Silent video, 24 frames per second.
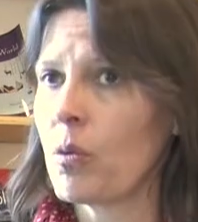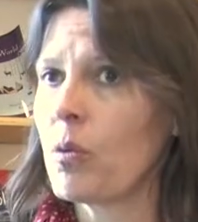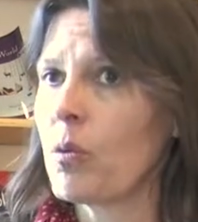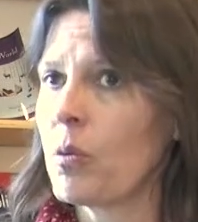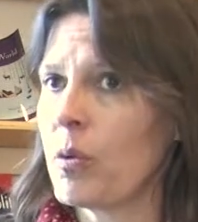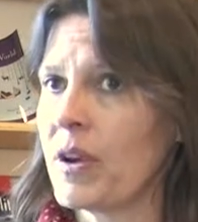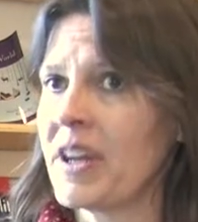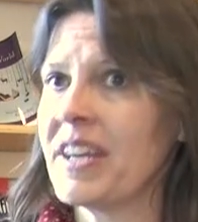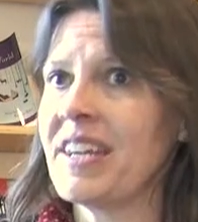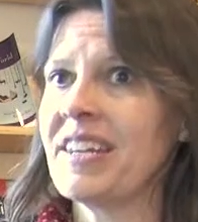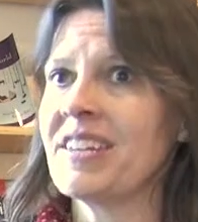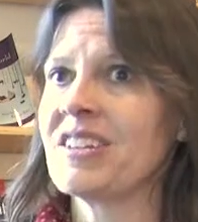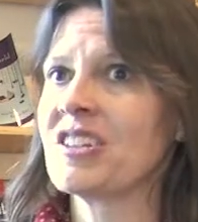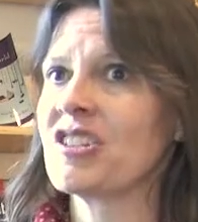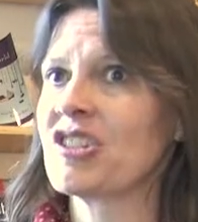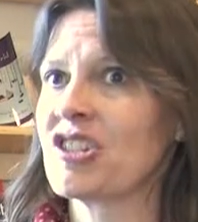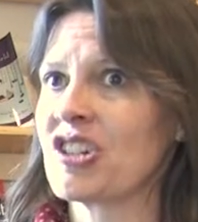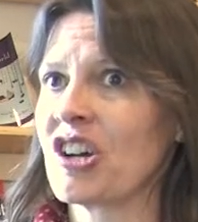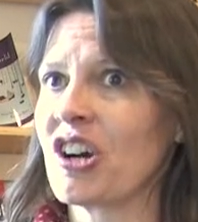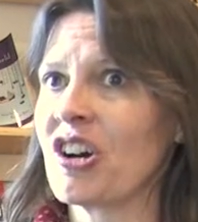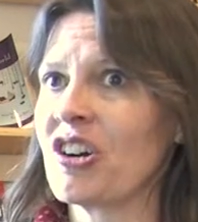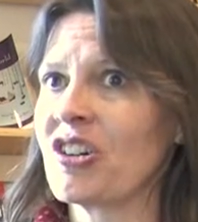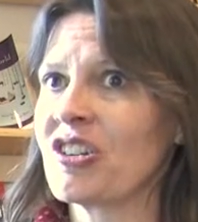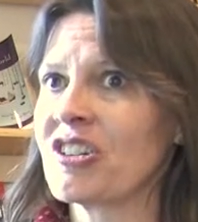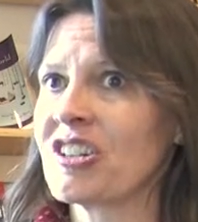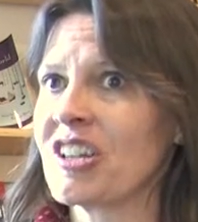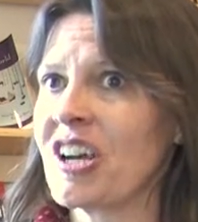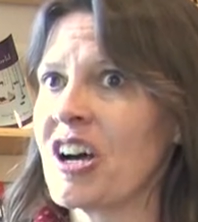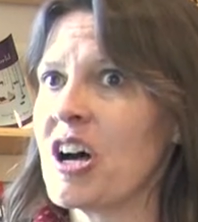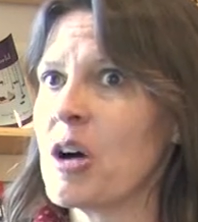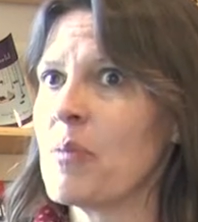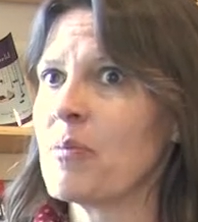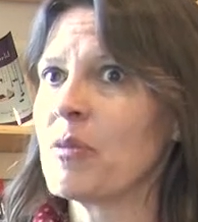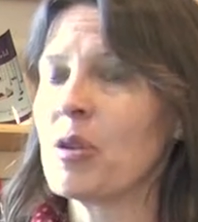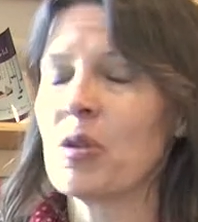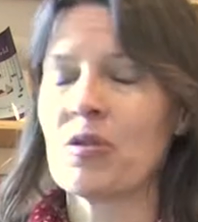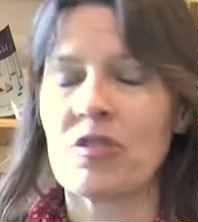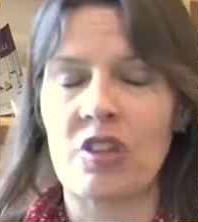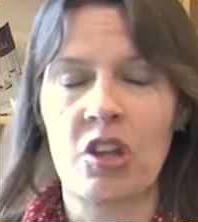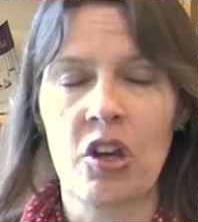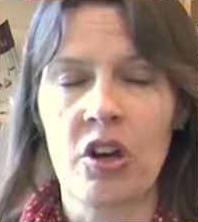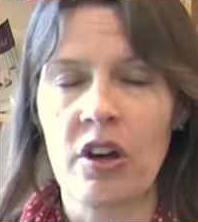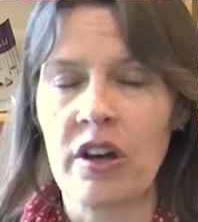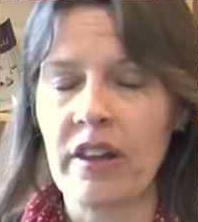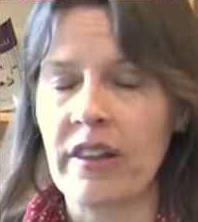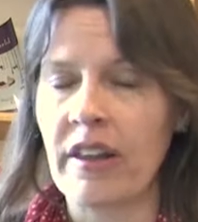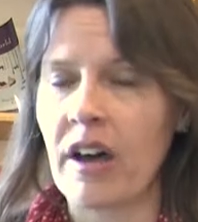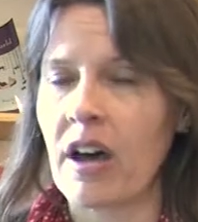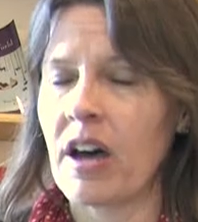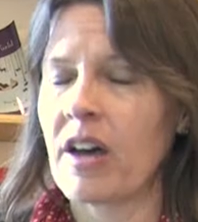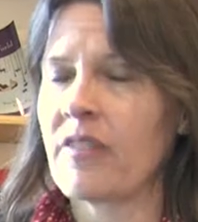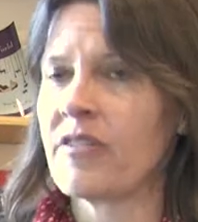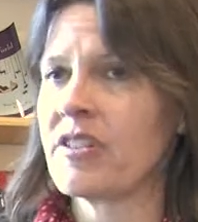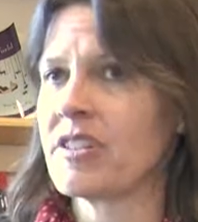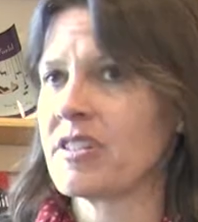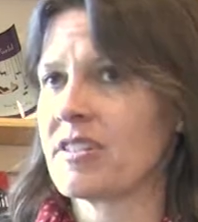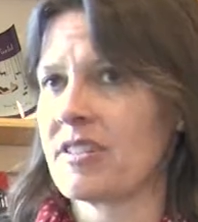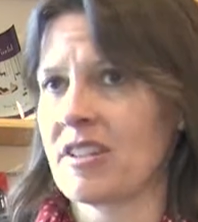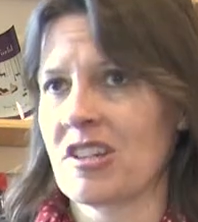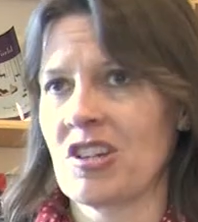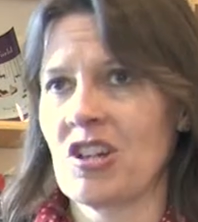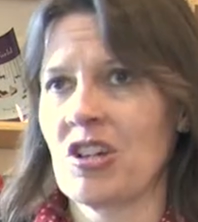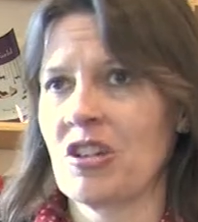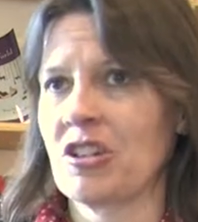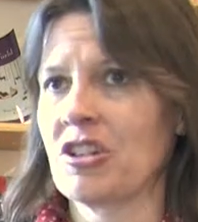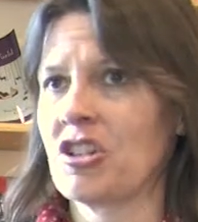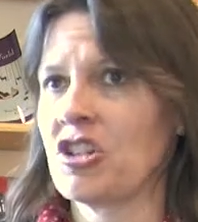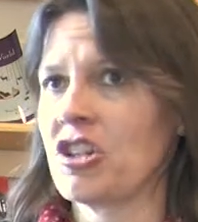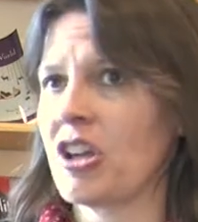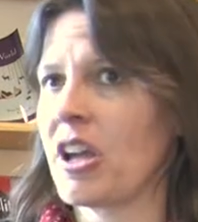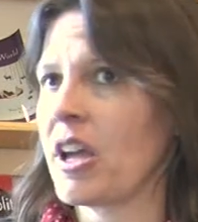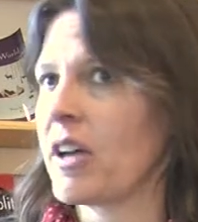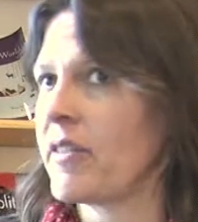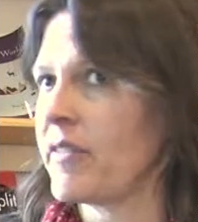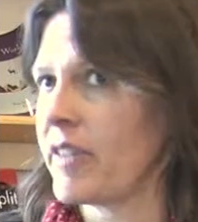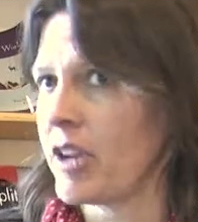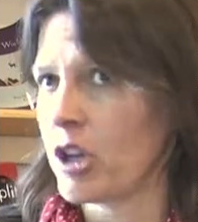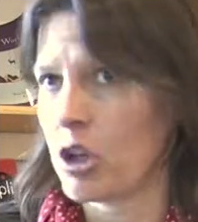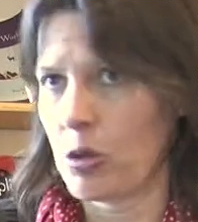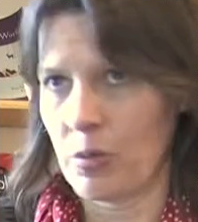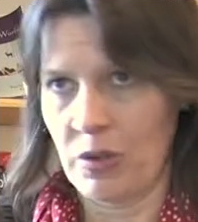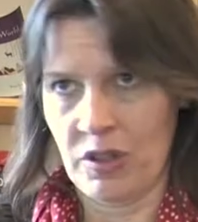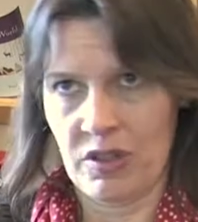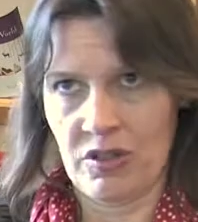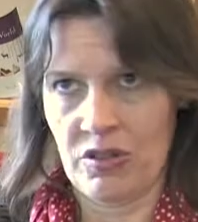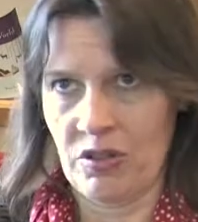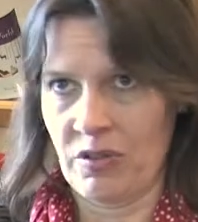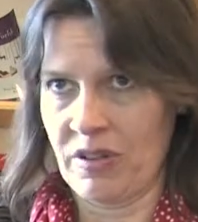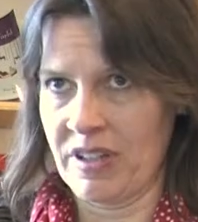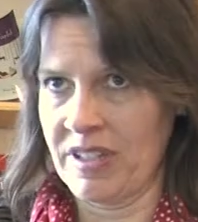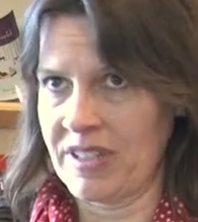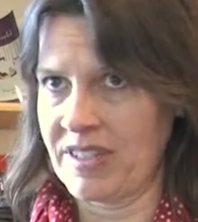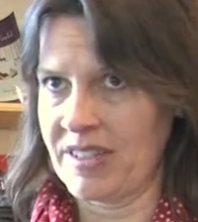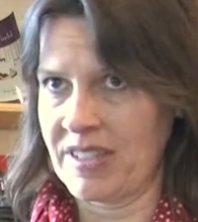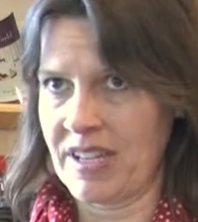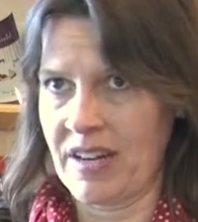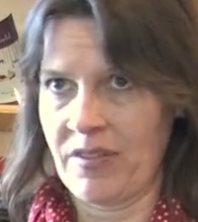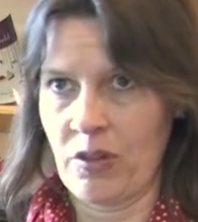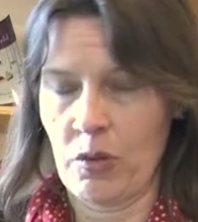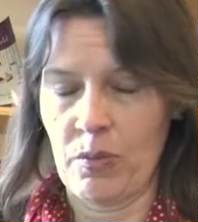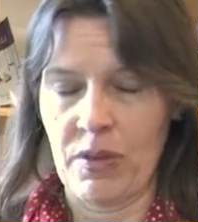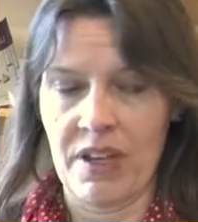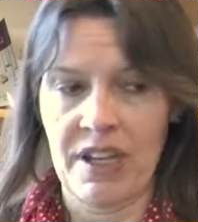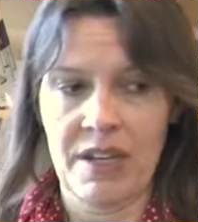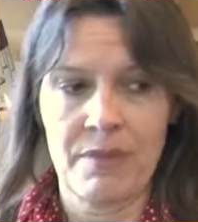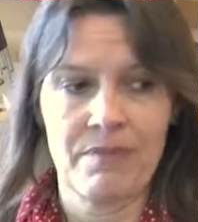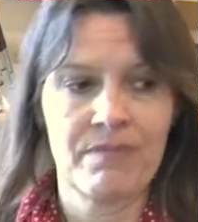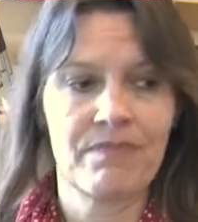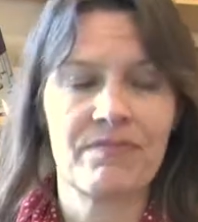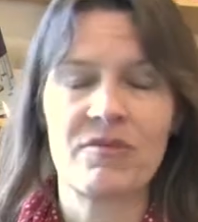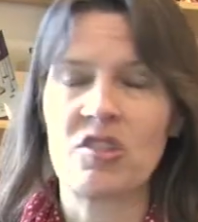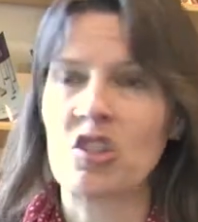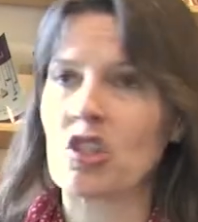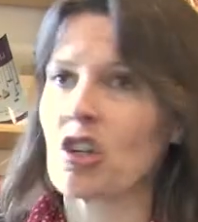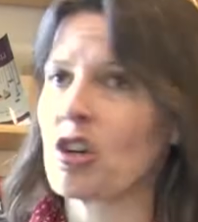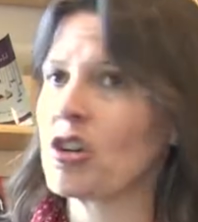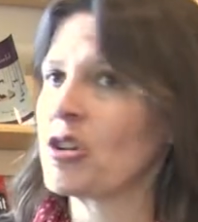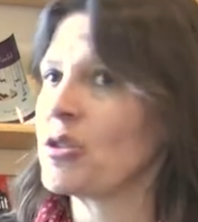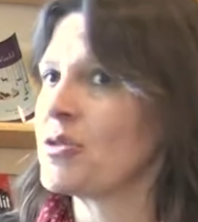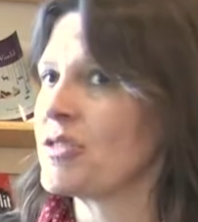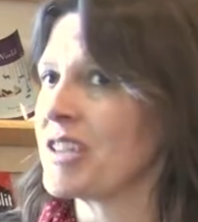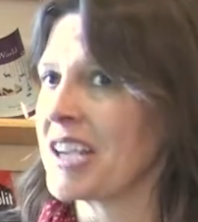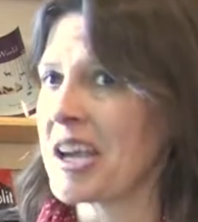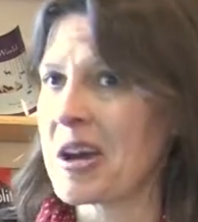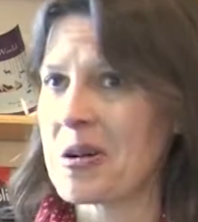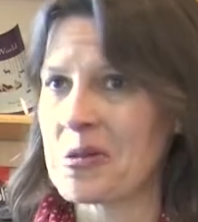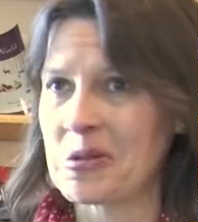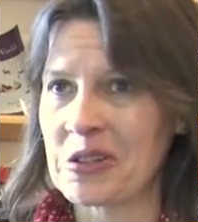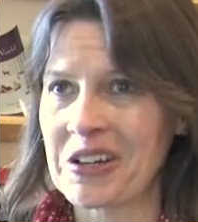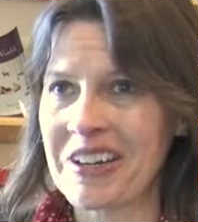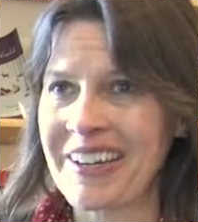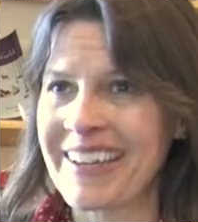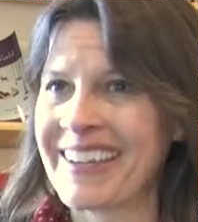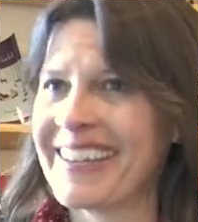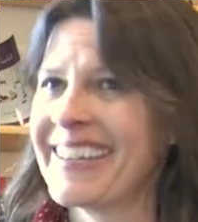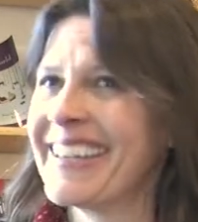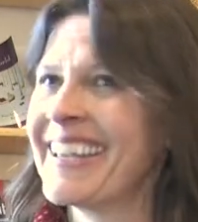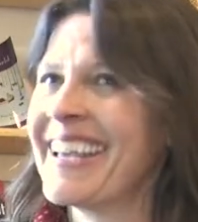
we need to start using all the office technology available to us. Everybody start using Outlook.